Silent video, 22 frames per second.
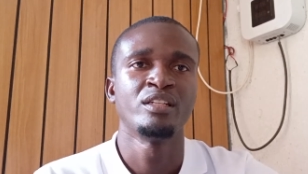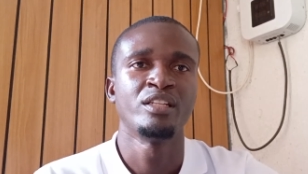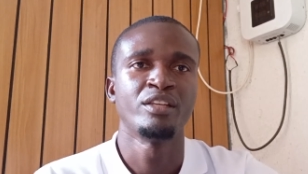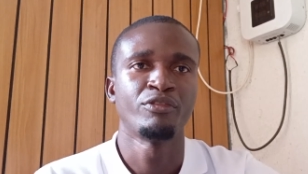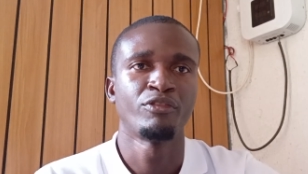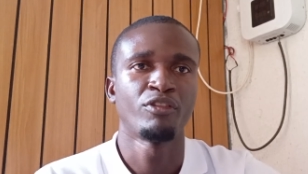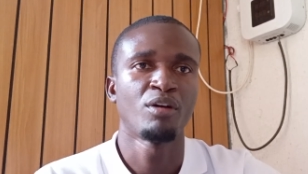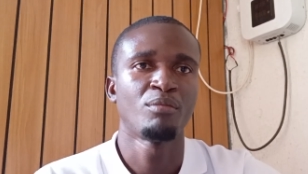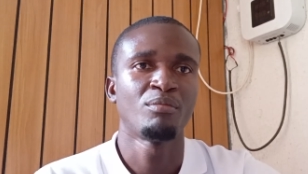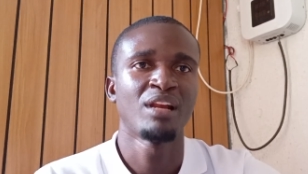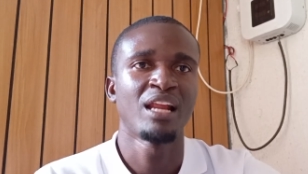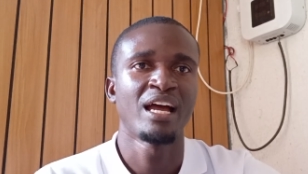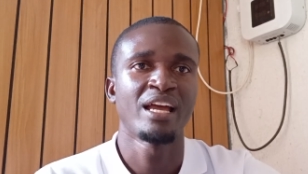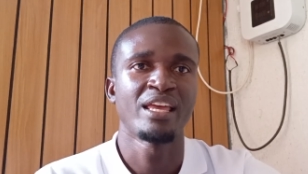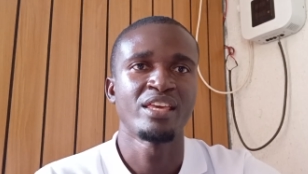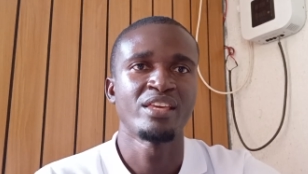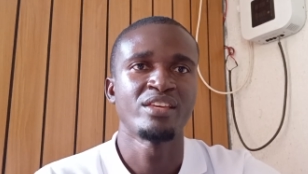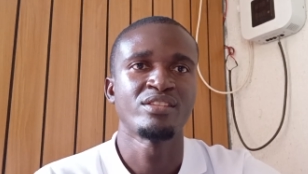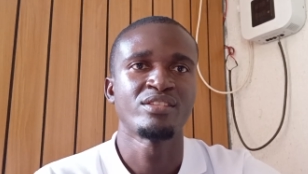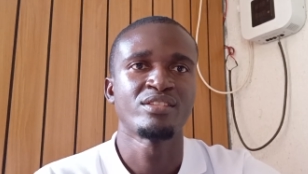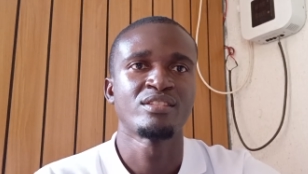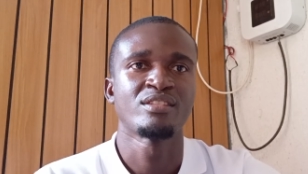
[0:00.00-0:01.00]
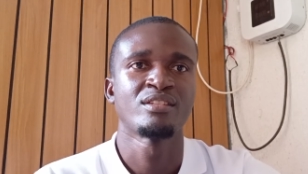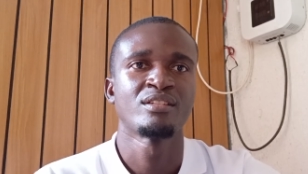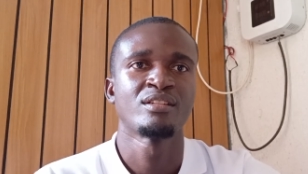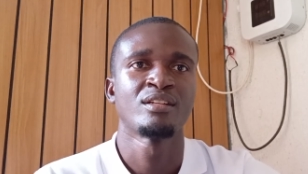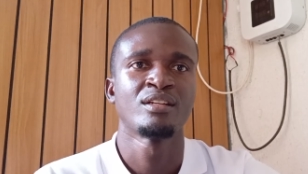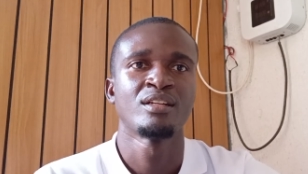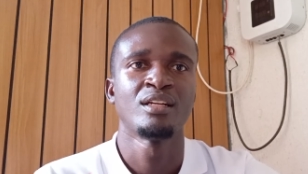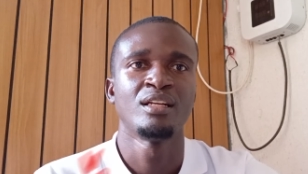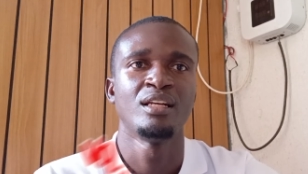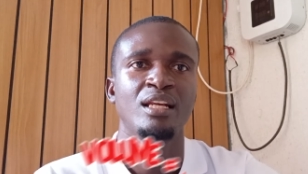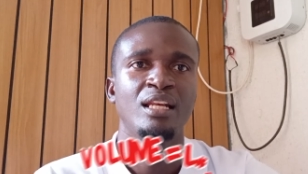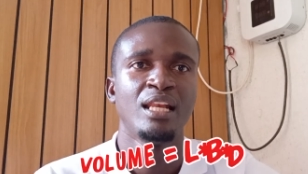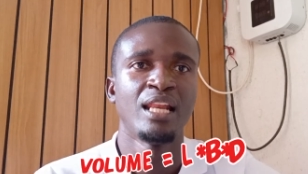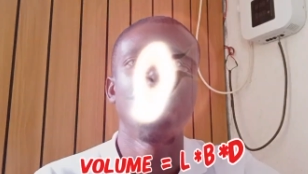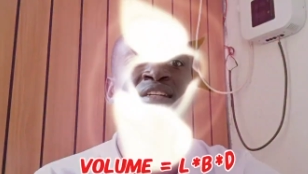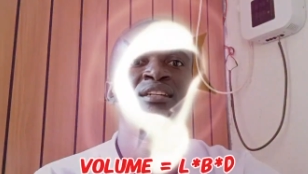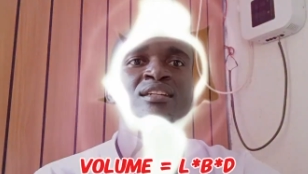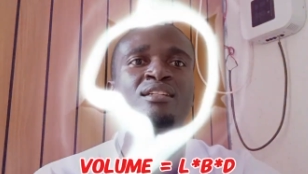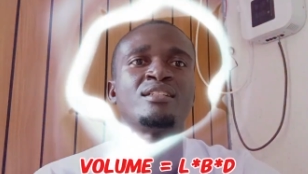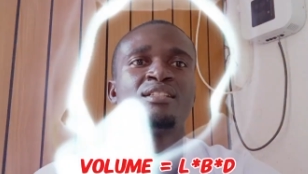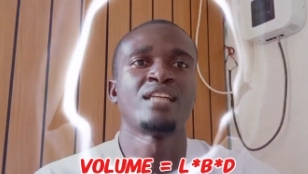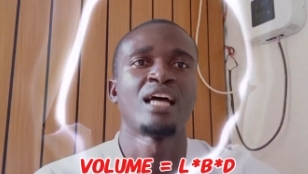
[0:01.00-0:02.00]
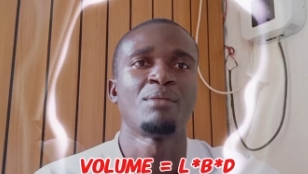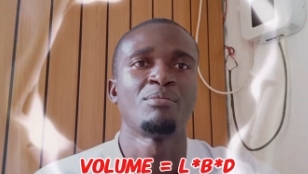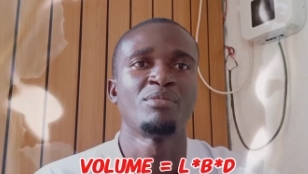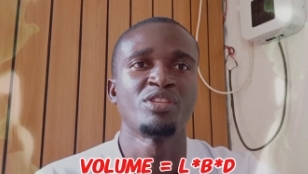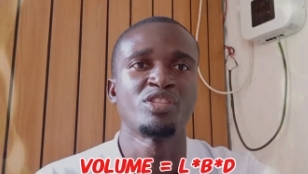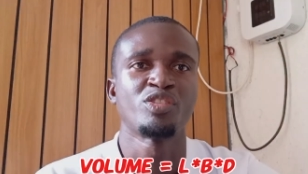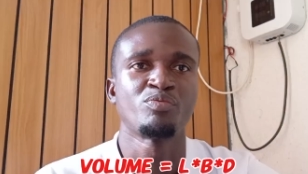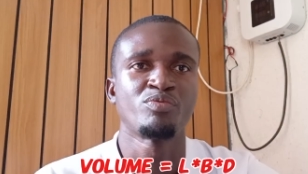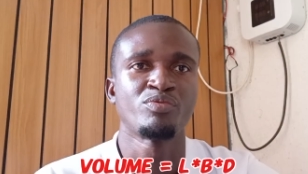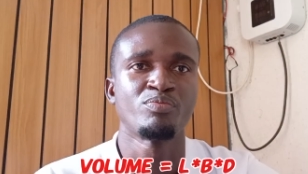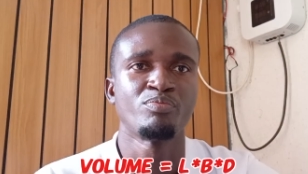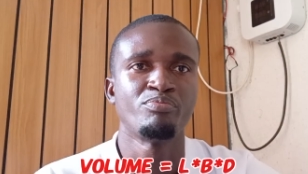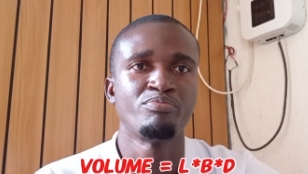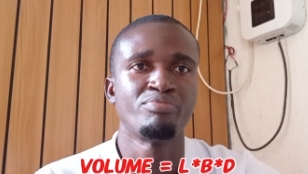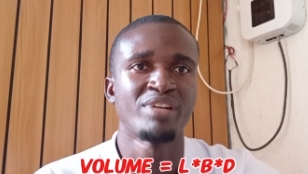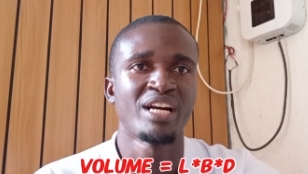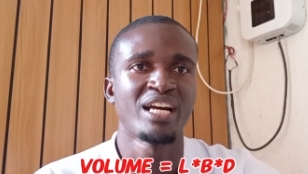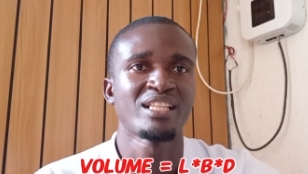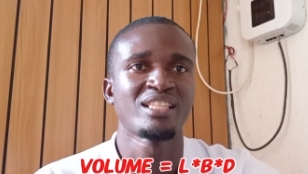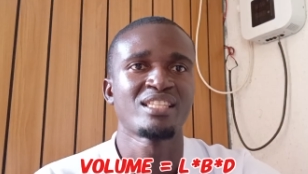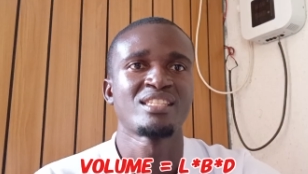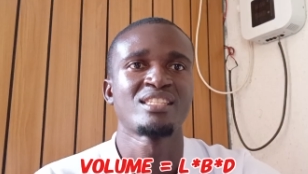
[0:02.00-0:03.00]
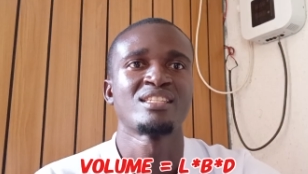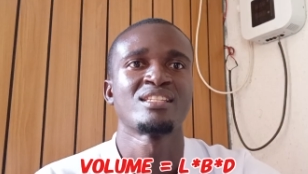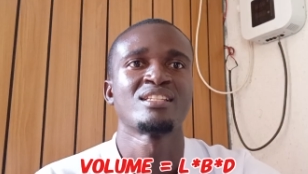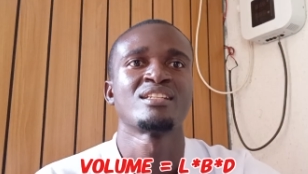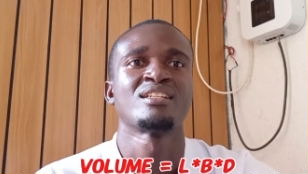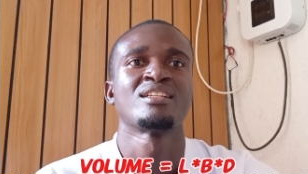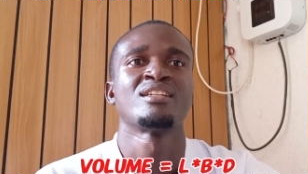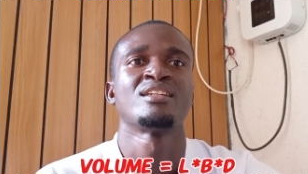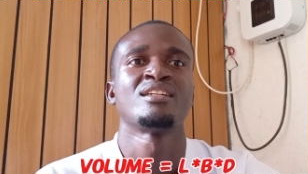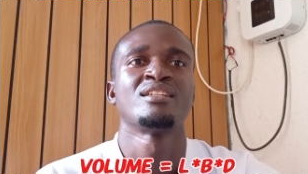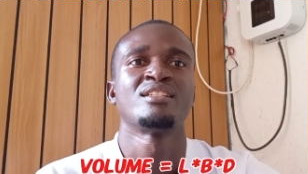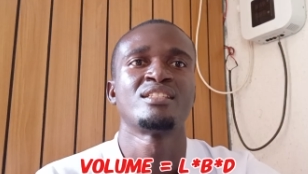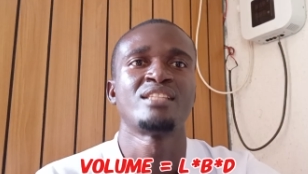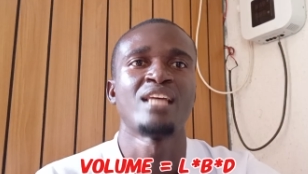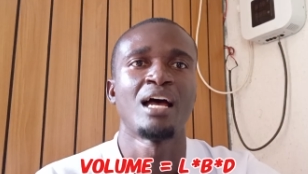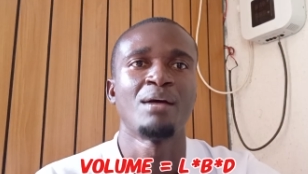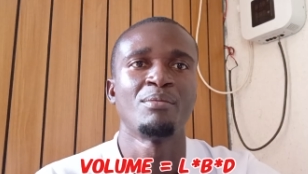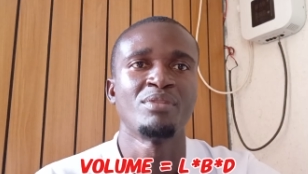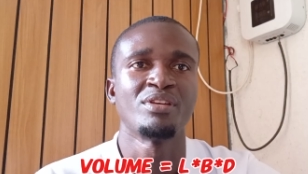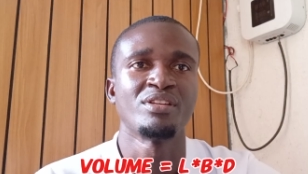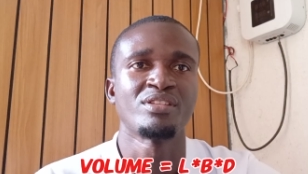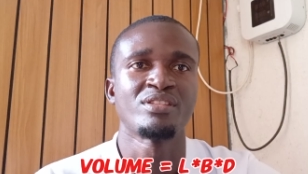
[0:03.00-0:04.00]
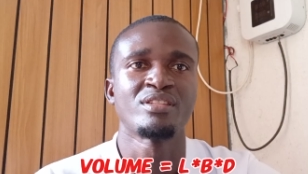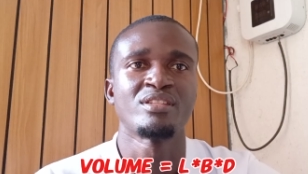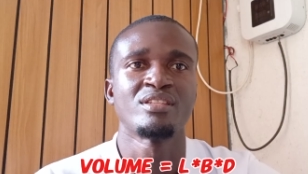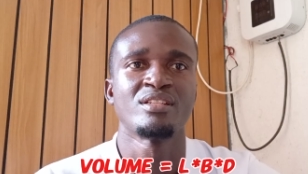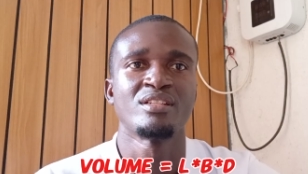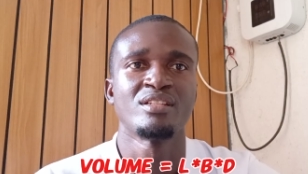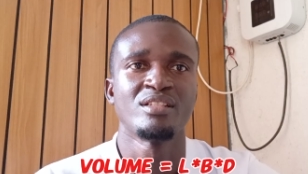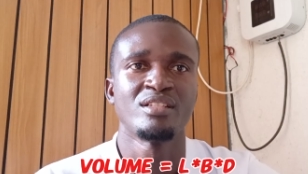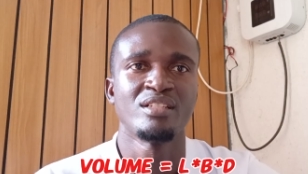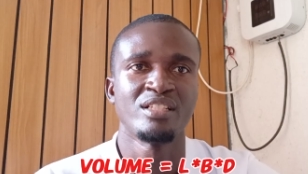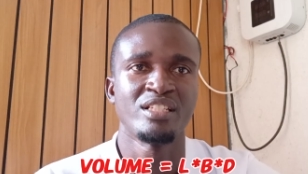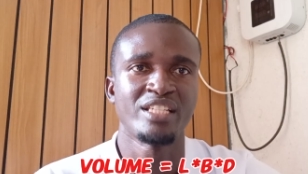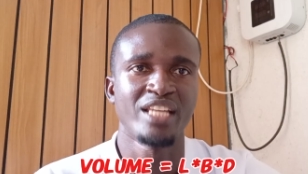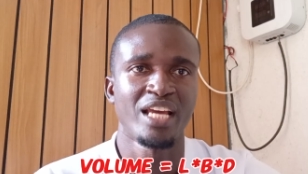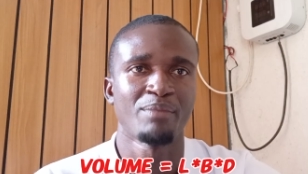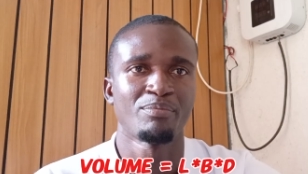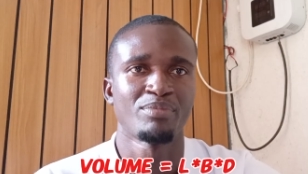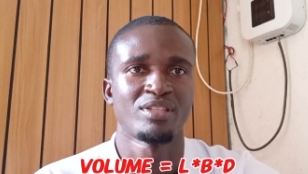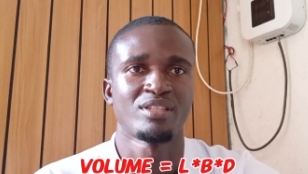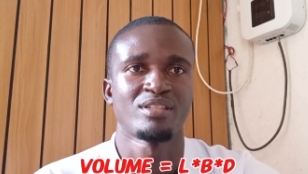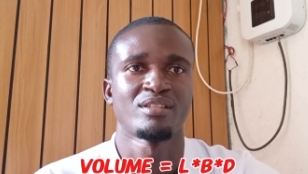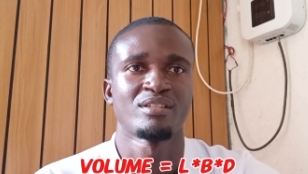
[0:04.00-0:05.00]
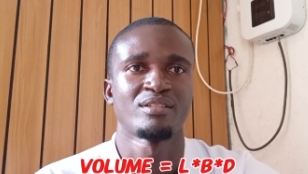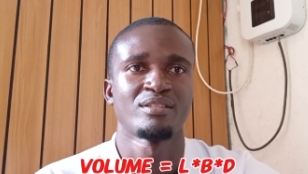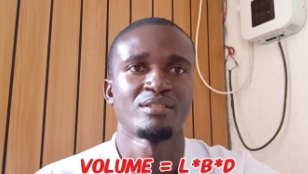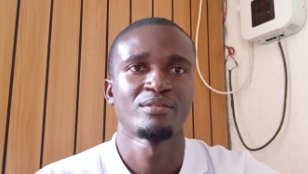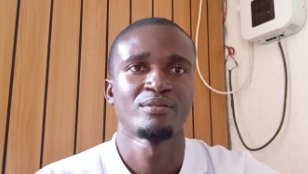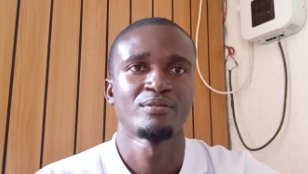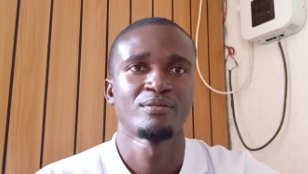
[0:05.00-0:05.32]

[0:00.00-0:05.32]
the formula is length times breadth times depth.